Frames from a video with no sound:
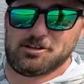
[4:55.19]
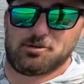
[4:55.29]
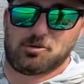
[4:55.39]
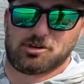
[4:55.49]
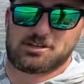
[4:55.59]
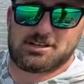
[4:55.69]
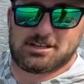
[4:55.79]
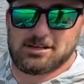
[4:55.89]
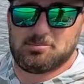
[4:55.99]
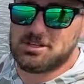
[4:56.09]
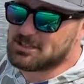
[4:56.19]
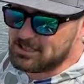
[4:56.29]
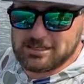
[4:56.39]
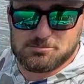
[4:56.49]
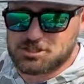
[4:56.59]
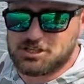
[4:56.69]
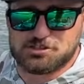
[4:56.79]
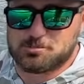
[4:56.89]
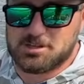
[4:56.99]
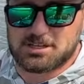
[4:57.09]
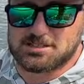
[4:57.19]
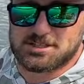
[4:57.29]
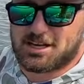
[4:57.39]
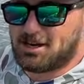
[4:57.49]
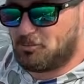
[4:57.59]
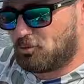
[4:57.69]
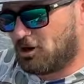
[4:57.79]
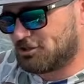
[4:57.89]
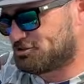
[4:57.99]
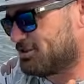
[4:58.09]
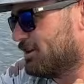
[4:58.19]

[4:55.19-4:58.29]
to work can be a game changer, because I have watched